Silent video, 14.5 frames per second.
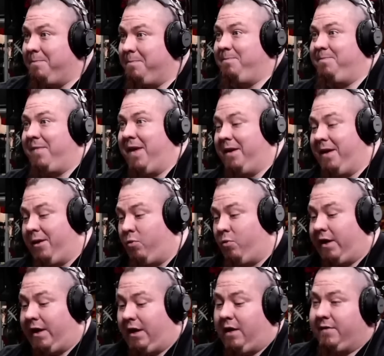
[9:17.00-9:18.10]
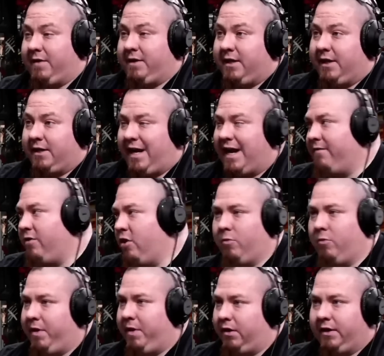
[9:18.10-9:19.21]
mm-hmm. and like working on these things. I have no
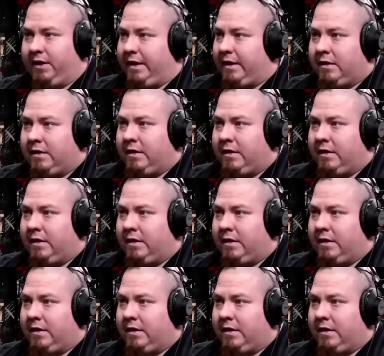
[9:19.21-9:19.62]
mobility,